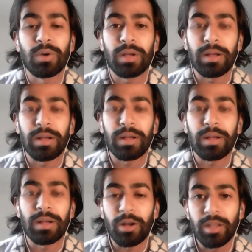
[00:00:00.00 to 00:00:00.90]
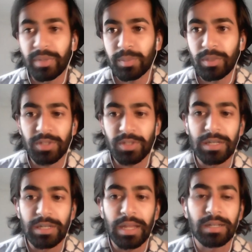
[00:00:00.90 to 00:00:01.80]
So on the
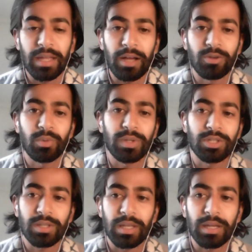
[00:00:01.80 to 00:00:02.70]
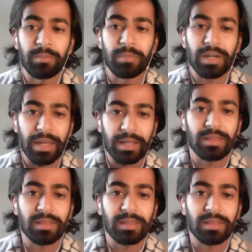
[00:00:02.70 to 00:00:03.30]
principle of solidarity, how do we